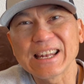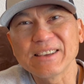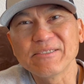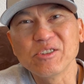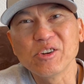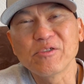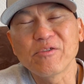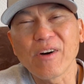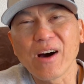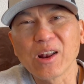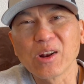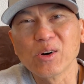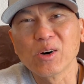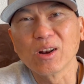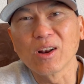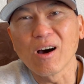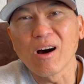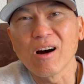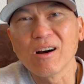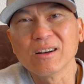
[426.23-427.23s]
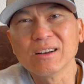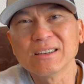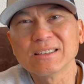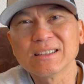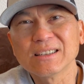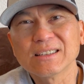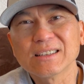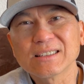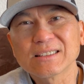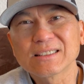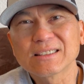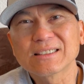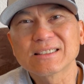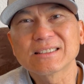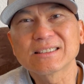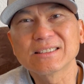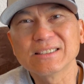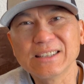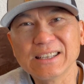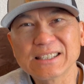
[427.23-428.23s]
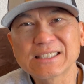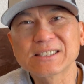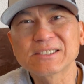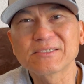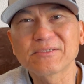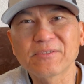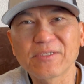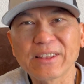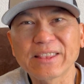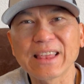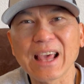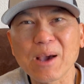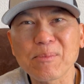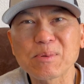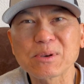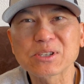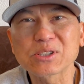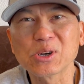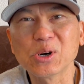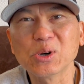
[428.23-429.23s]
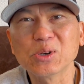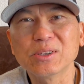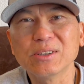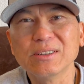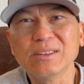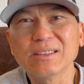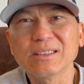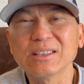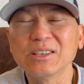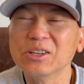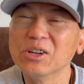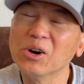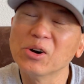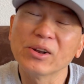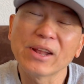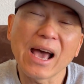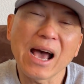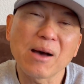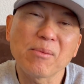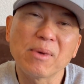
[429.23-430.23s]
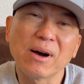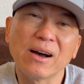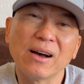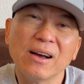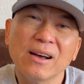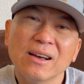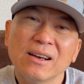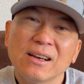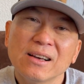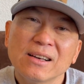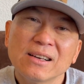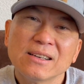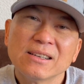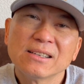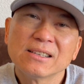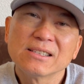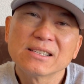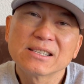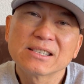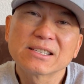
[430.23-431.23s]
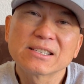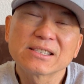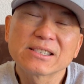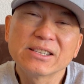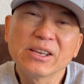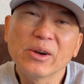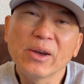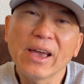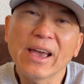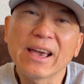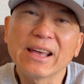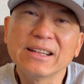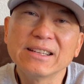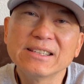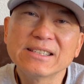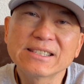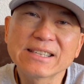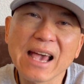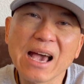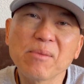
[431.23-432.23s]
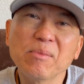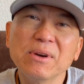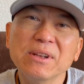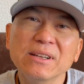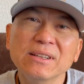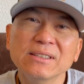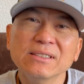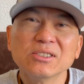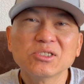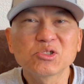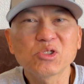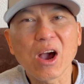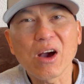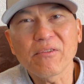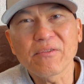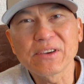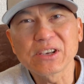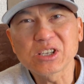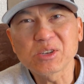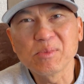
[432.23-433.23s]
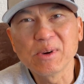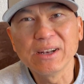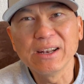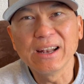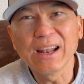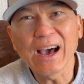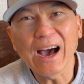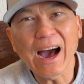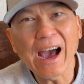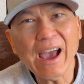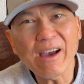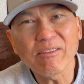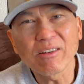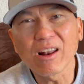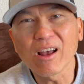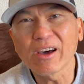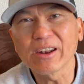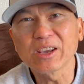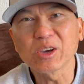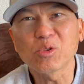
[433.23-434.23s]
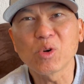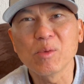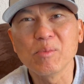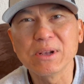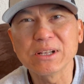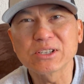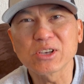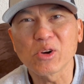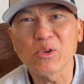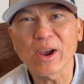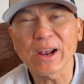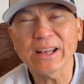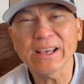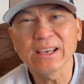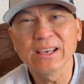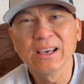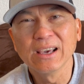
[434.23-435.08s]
if you follow along to this 5th episode, you know that I'm a steelhead, salmon, trout fisherman. I have a lot of equipment already.